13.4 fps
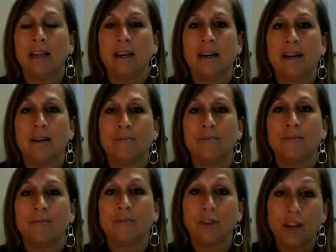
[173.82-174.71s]
um,
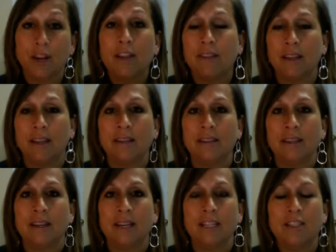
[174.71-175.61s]
for nothing.
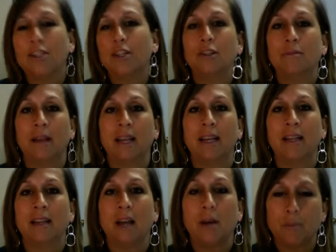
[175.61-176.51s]
He's a good
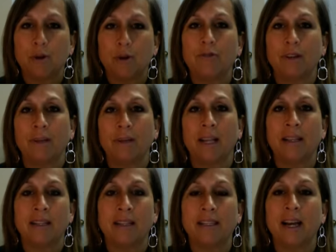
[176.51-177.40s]
man, a perfect man
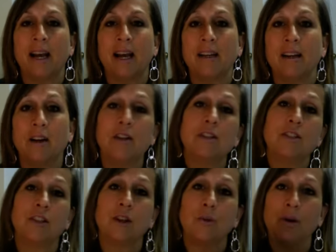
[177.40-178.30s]
that died
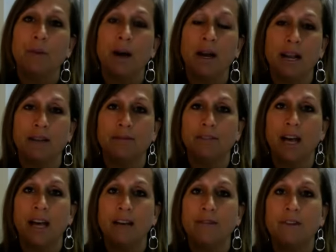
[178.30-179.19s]
so that we might have
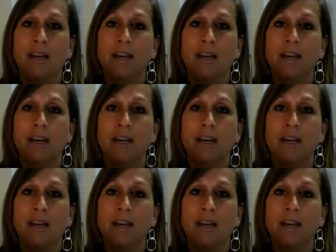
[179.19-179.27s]
life,